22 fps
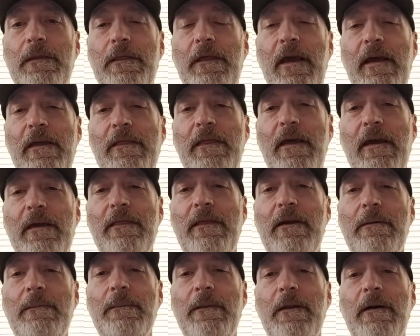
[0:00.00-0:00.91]

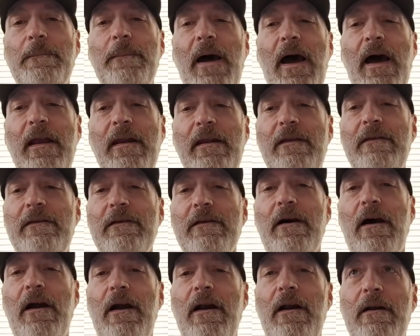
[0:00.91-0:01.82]
their bodies
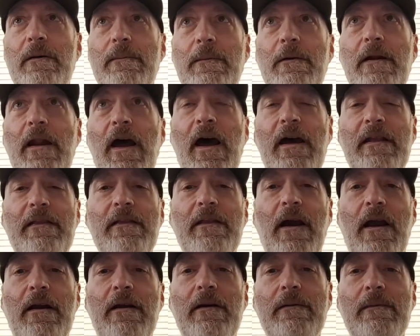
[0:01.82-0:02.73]
are
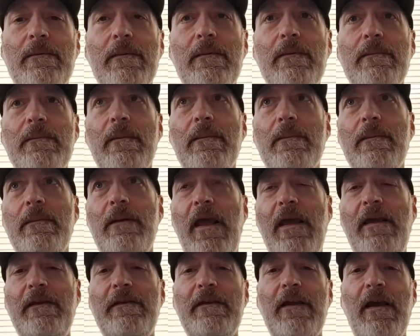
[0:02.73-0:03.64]

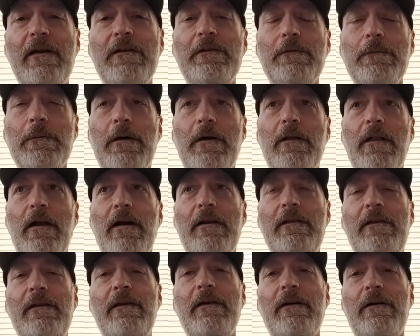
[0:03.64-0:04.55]
asexual
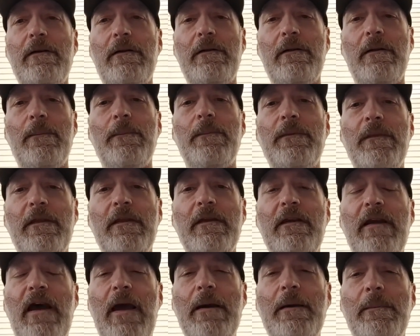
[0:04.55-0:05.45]
until the
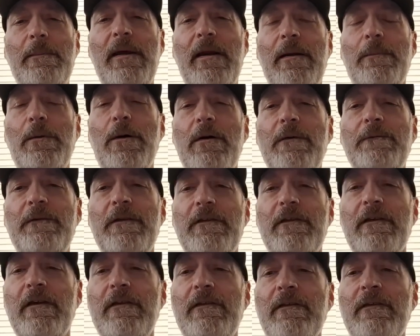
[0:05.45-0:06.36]
time of
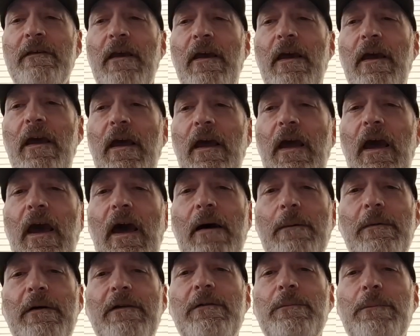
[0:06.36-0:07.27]
metamorphosis,
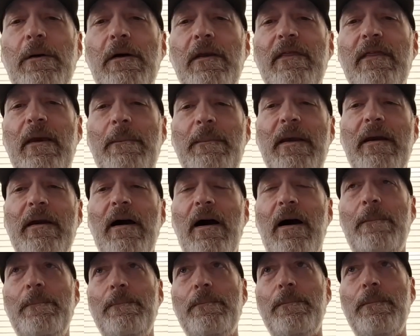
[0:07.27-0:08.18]
at which point they
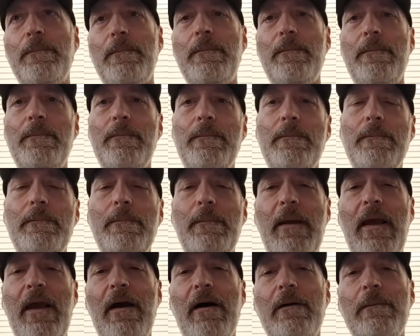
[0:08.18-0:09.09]
become
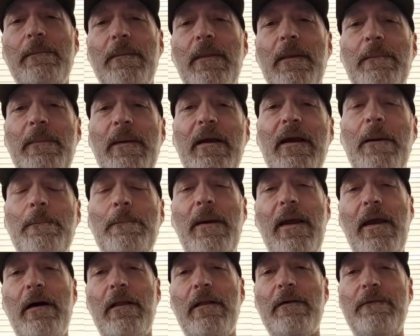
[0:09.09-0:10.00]
male
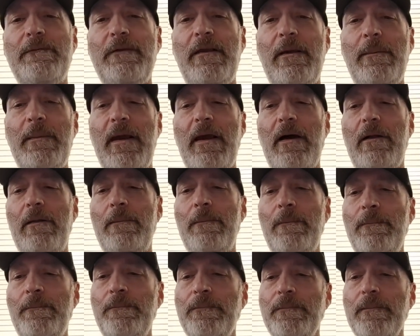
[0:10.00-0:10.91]
or female.
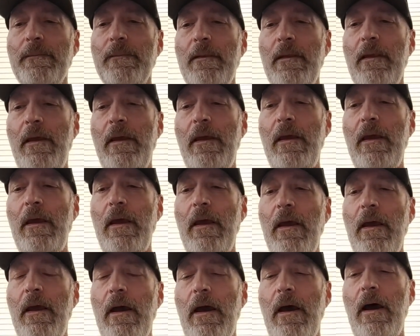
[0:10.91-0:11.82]

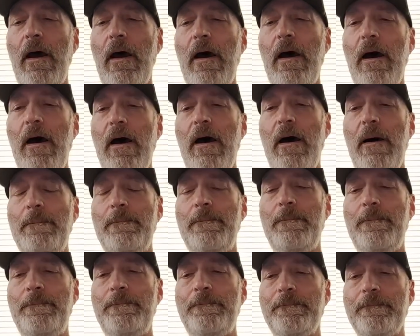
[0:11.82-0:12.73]

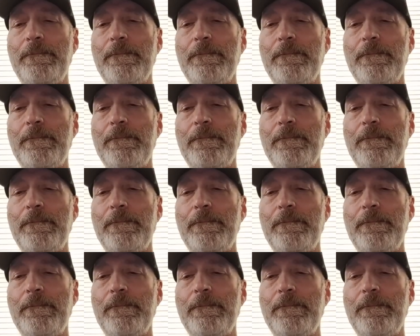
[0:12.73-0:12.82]
Um,